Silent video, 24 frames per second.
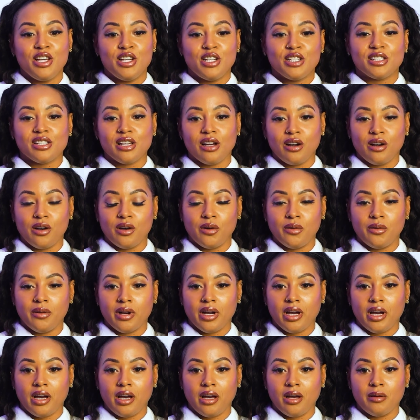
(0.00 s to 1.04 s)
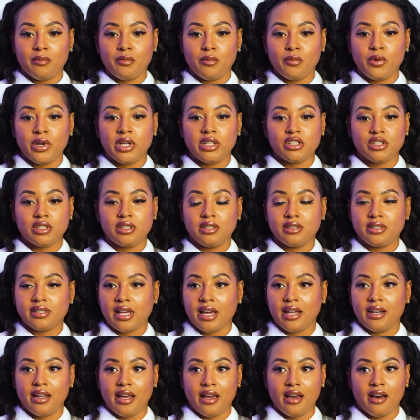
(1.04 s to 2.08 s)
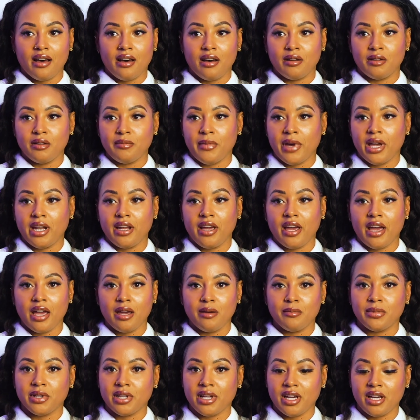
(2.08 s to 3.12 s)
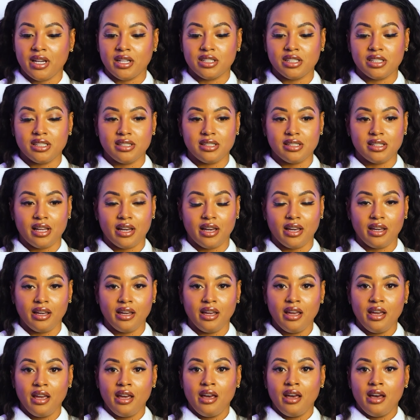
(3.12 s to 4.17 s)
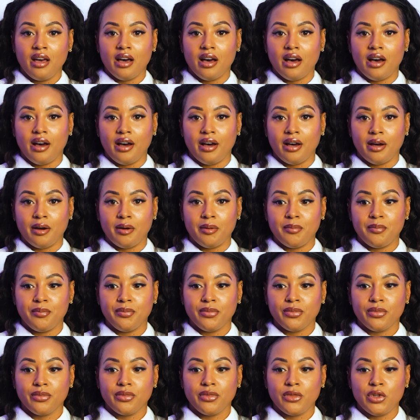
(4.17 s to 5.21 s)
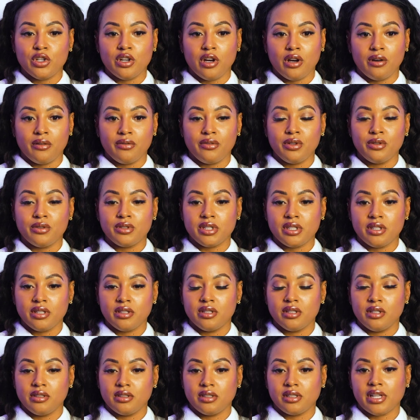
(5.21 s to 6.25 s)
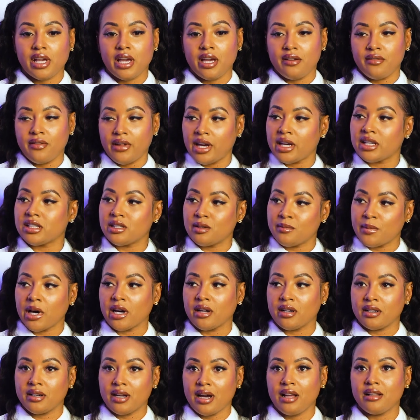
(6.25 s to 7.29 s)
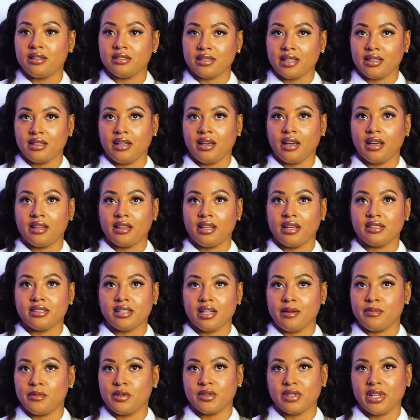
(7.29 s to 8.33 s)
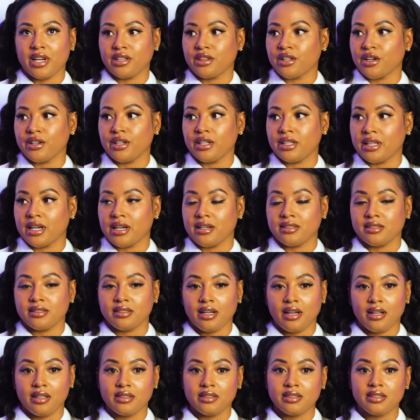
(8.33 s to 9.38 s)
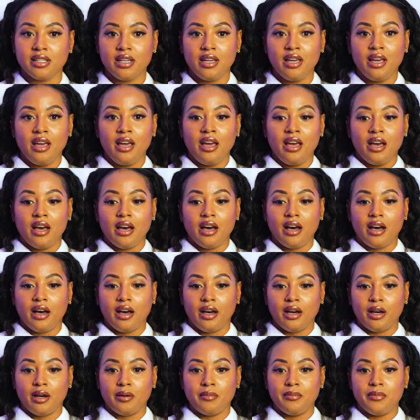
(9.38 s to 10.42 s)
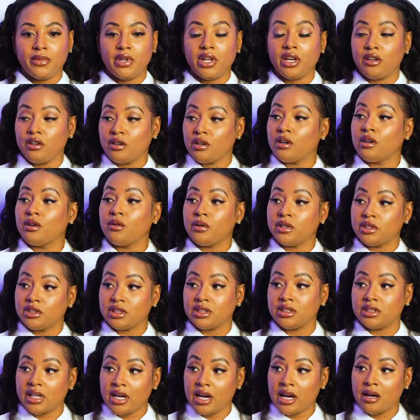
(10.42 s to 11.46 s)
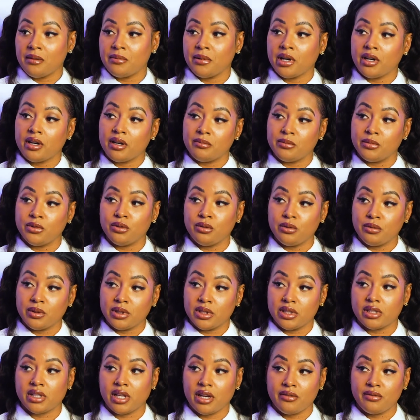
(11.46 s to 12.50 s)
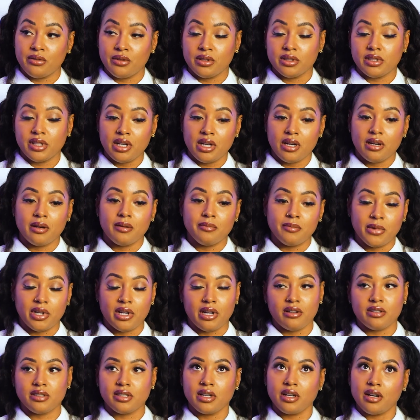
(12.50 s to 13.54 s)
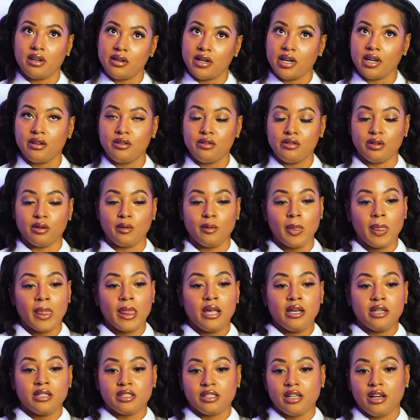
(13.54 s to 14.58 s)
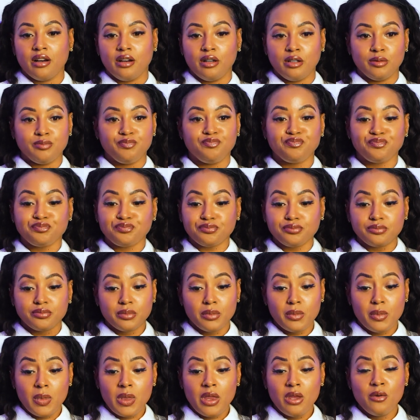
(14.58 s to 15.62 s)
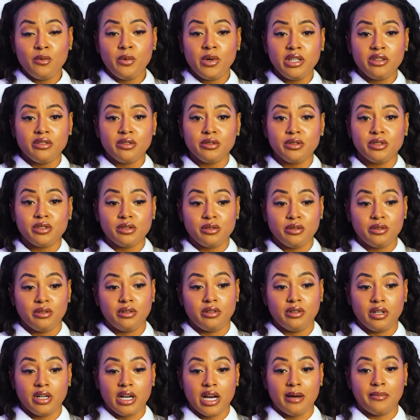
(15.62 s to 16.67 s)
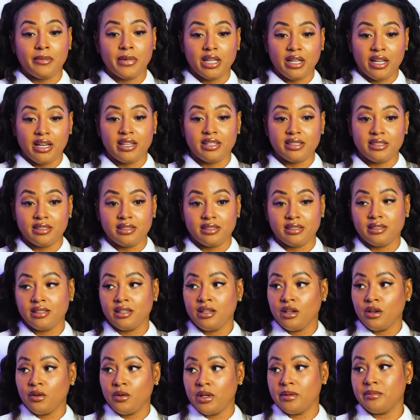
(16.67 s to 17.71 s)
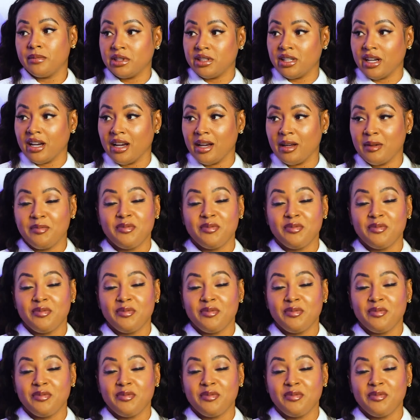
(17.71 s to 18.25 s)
So we sat down, made a game plan. She's like, if you save X amount of dollars, I think at that time it was like $30,000, then you can quit your job and come do real estate full time. And I was like, okay, cool. So I went through school, got my license, quit my job.